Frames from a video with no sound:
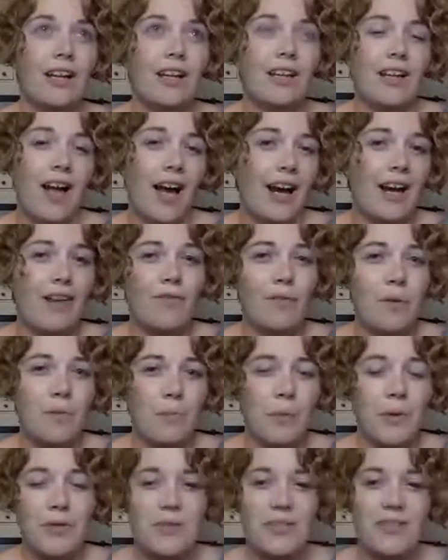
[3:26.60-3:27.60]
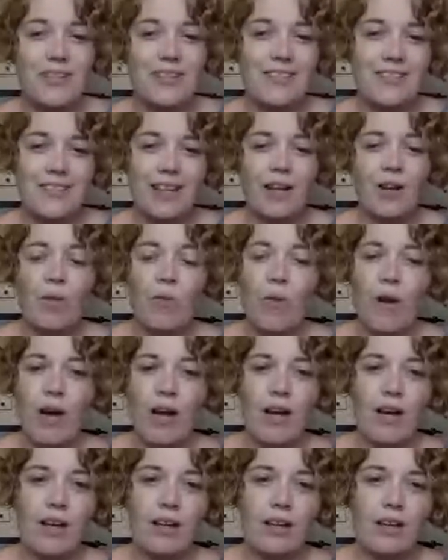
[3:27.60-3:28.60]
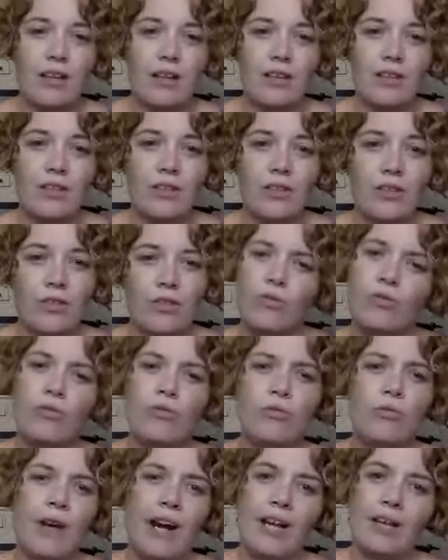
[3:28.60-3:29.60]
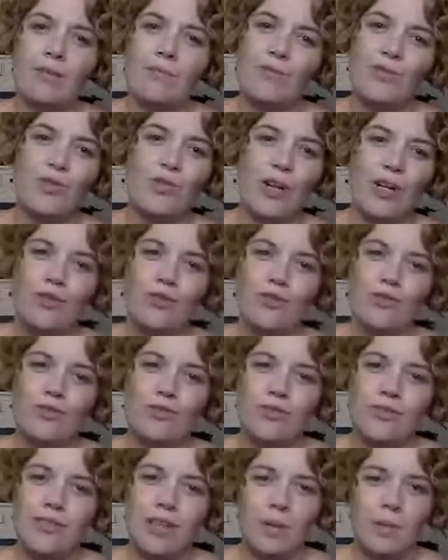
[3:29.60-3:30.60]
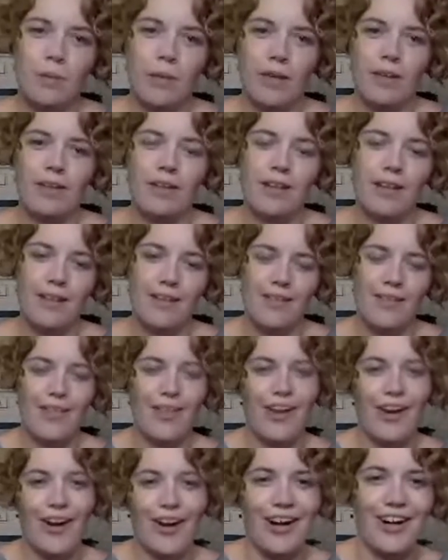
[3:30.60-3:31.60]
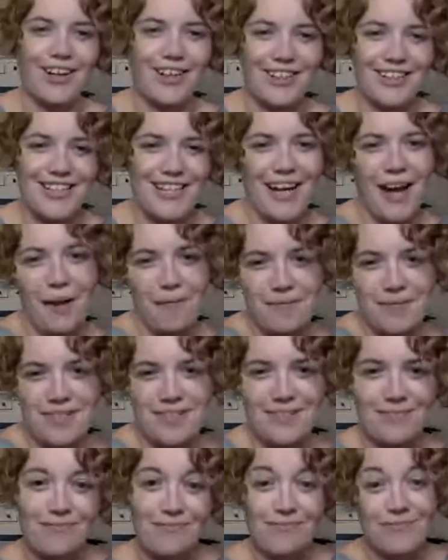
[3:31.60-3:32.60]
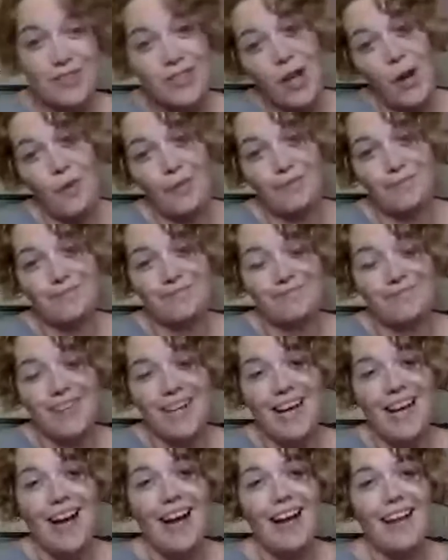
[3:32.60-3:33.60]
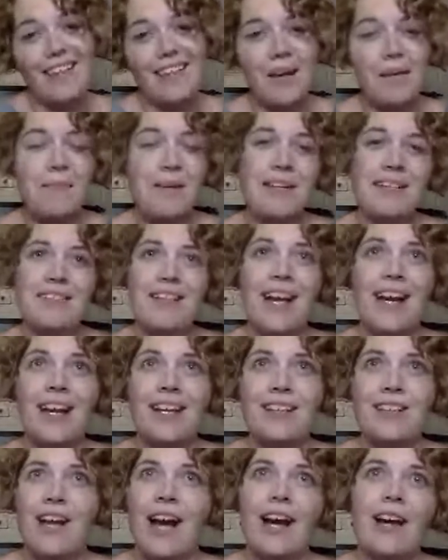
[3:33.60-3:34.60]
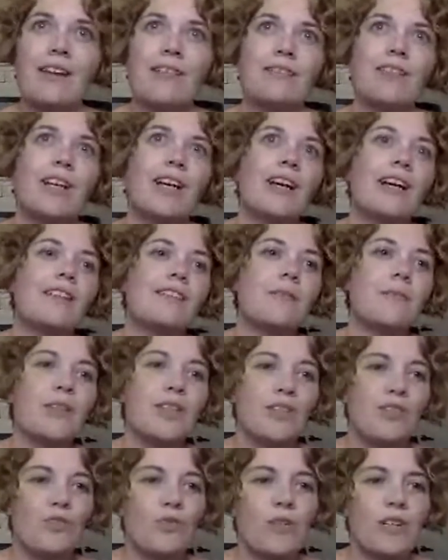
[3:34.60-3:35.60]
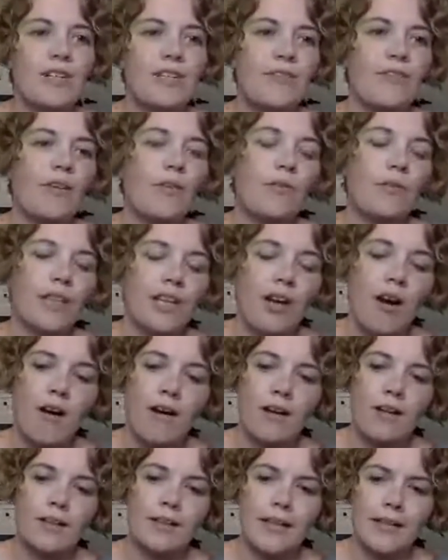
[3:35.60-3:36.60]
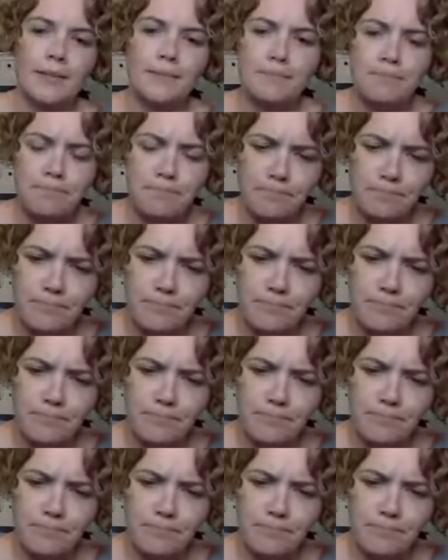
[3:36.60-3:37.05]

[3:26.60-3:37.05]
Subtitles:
not every person is going to want you random strangers dick pic in their DMs. So that being said, I some of the stories, I felt really honored that